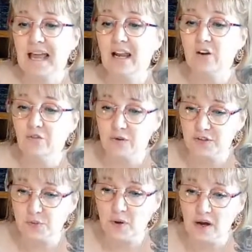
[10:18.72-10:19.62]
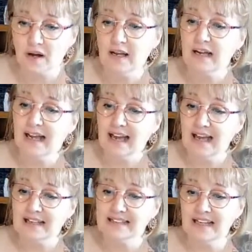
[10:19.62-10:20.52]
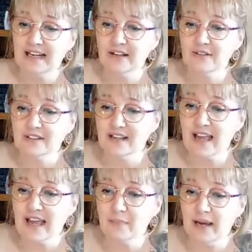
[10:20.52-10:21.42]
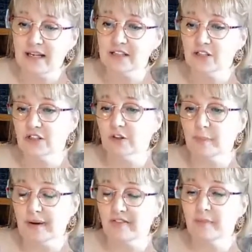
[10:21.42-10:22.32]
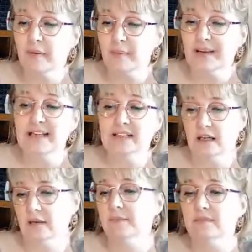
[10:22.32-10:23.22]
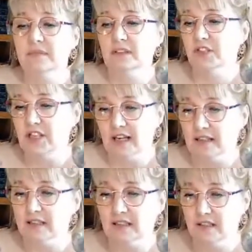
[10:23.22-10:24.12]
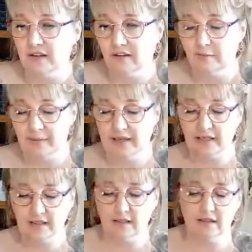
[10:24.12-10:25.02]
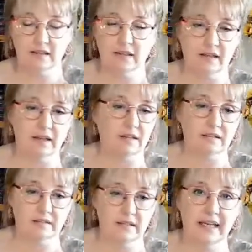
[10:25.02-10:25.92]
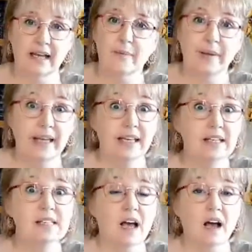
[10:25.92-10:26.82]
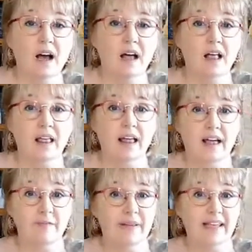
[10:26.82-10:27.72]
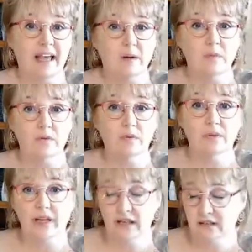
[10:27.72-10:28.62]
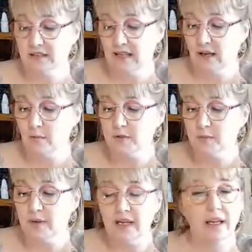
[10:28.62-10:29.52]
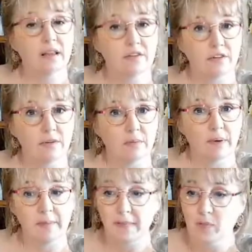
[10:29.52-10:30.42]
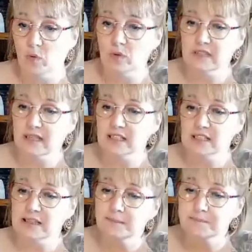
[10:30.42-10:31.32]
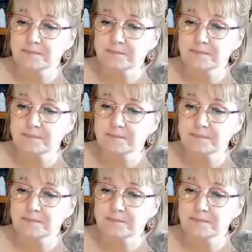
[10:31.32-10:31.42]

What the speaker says: Hello, Francois. And hello, Diane. Made it, just got back from my bees. I'm jealous that you have bees. Bees have been the animal that's helped me through my menopause, actually.